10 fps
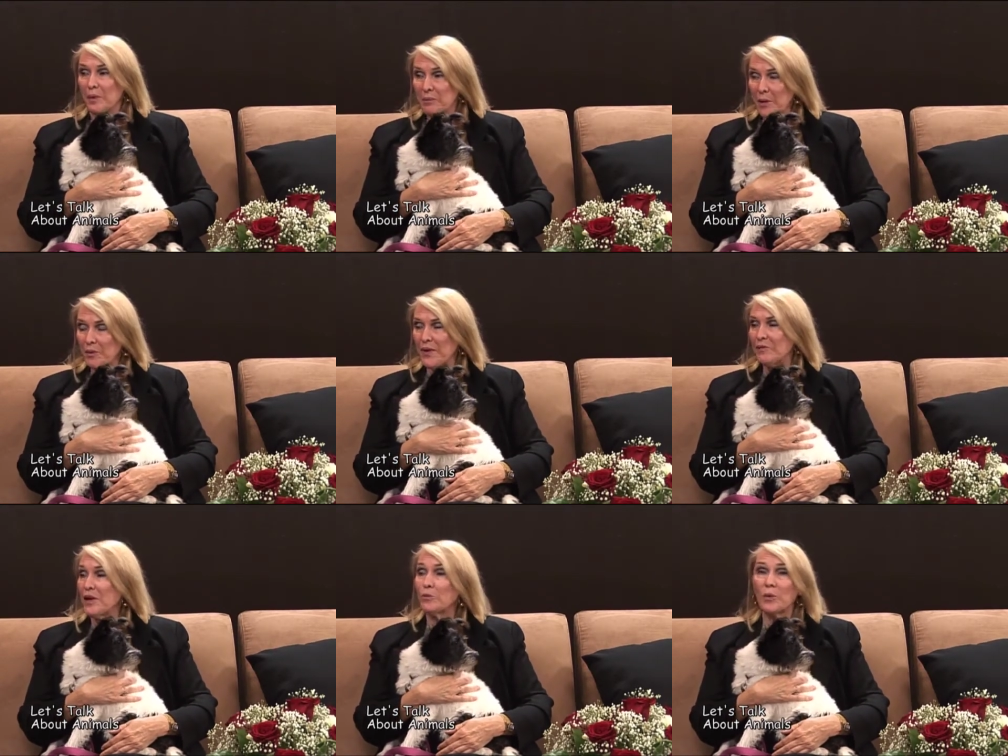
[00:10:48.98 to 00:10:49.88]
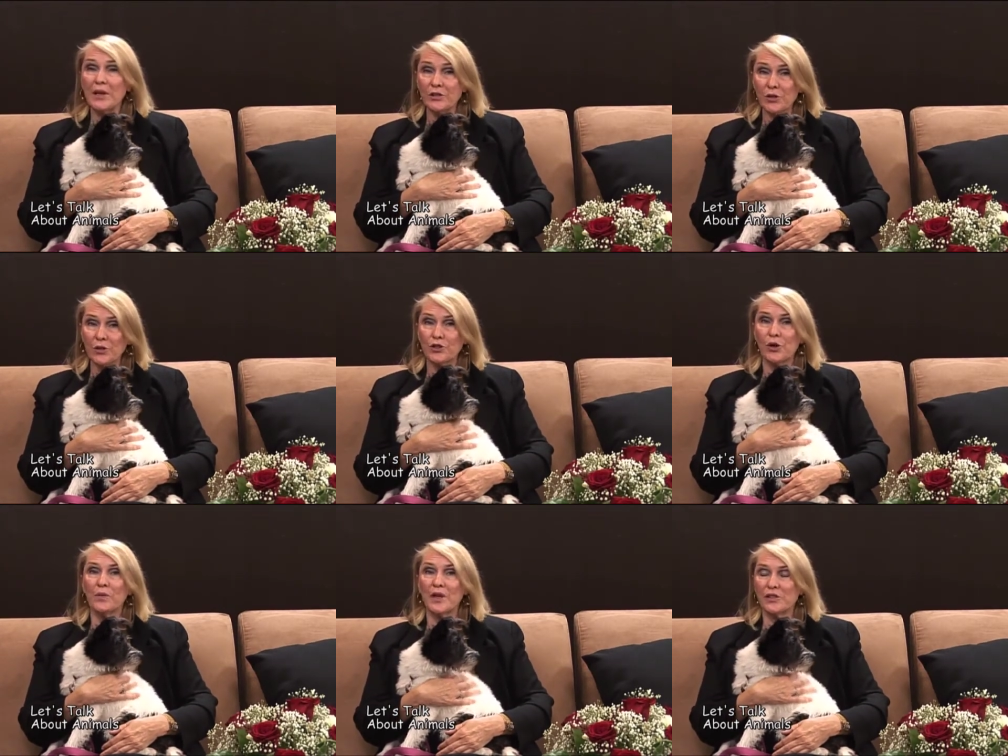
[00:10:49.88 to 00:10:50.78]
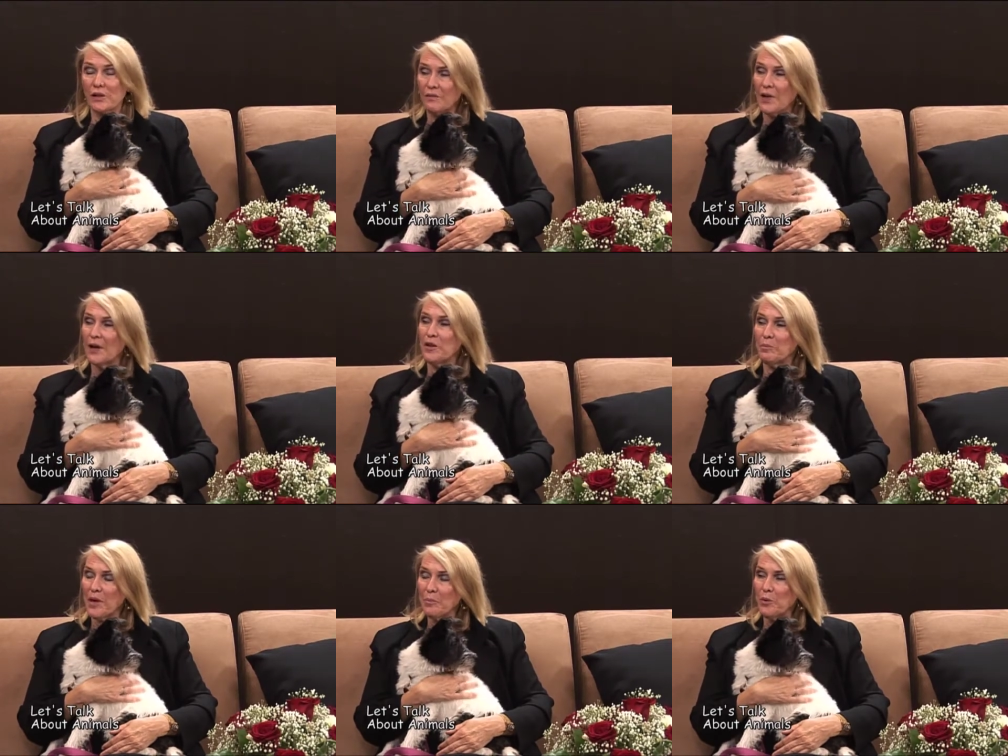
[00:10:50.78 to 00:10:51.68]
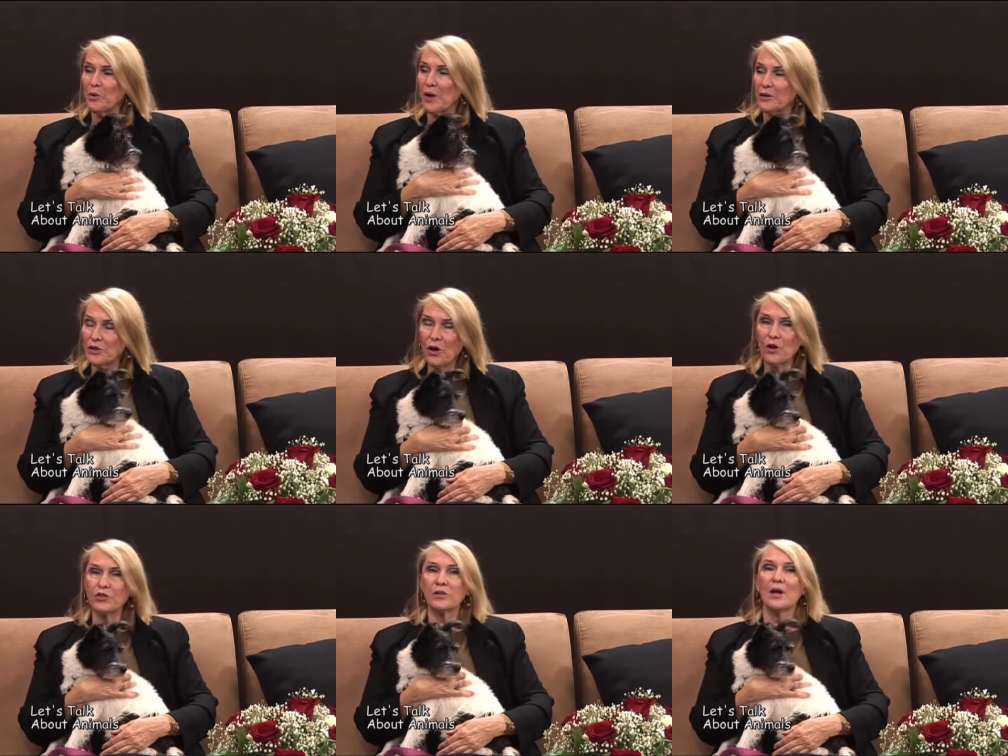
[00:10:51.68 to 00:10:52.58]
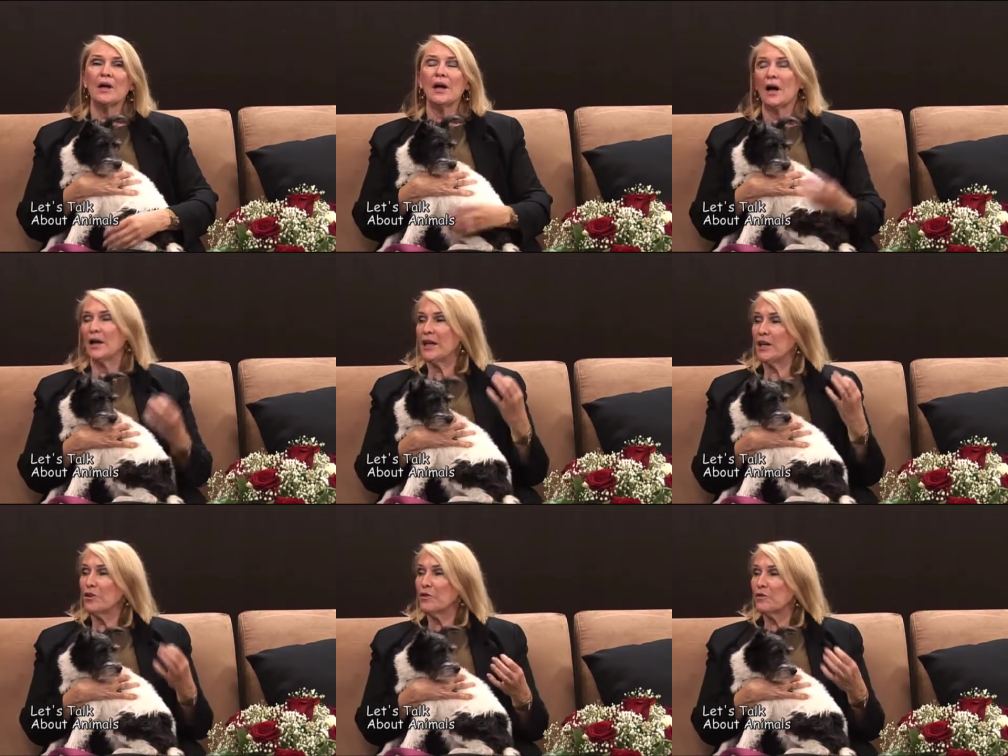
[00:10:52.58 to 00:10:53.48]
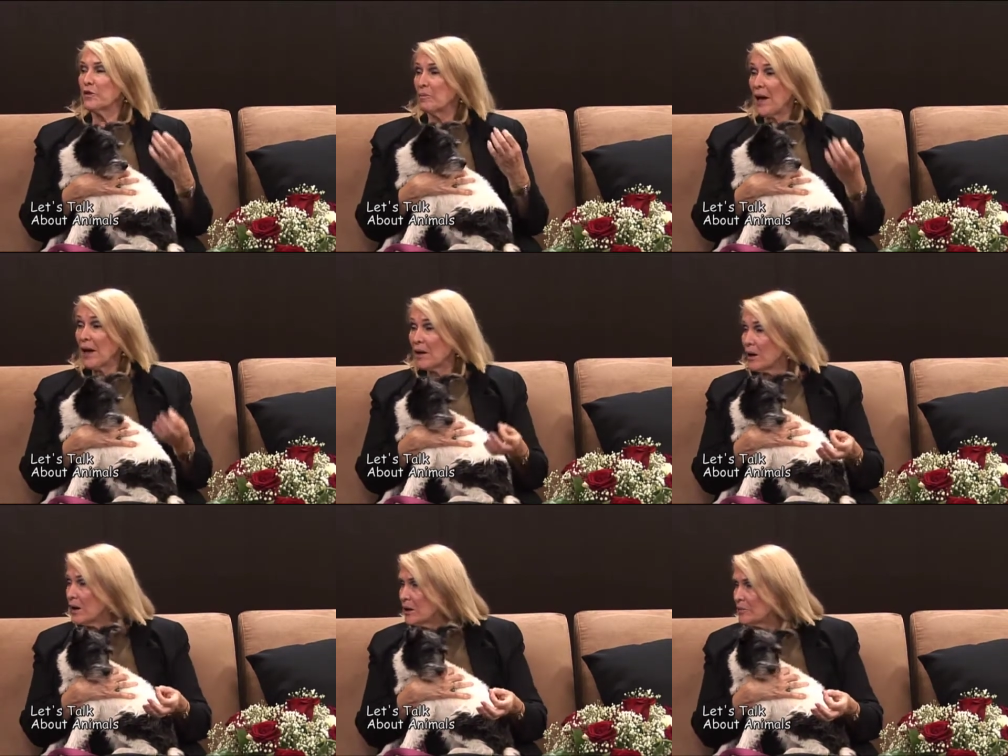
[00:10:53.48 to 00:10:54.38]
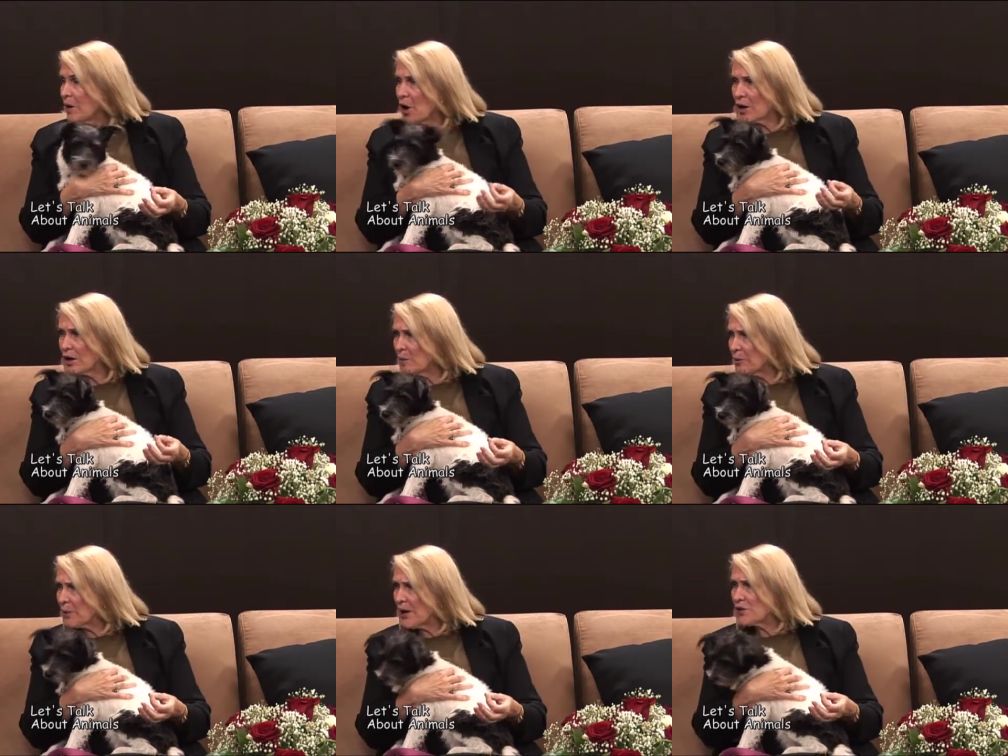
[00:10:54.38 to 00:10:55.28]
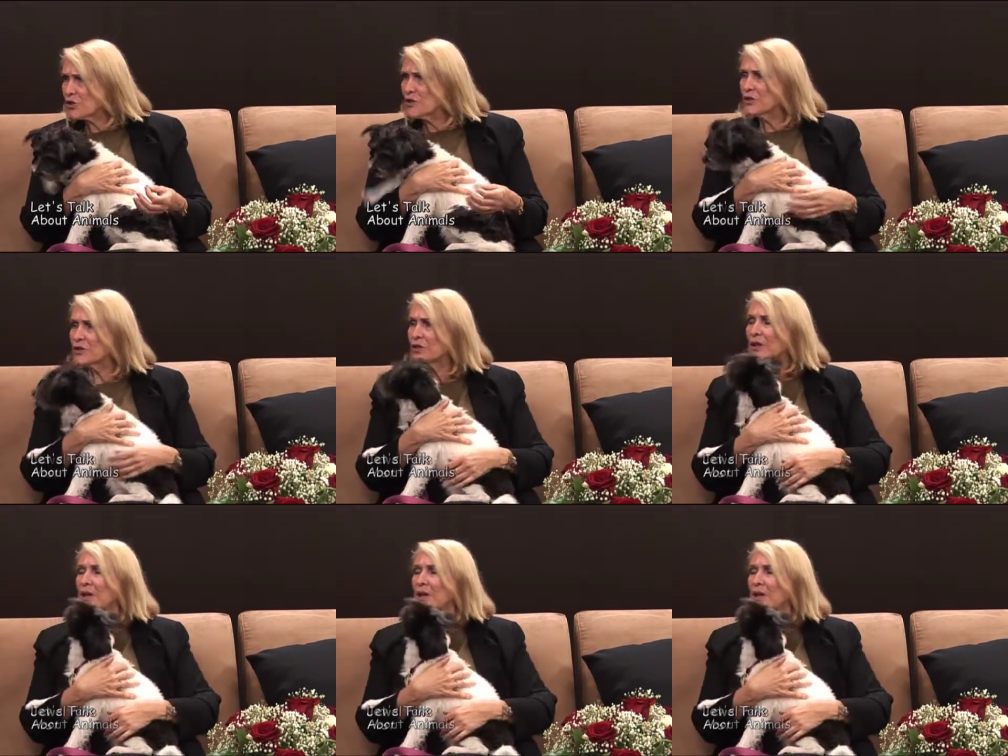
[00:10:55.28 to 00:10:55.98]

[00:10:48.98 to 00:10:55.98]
People, they've done research on this and found that people, adults, heal from he uh, heart operations. Yes.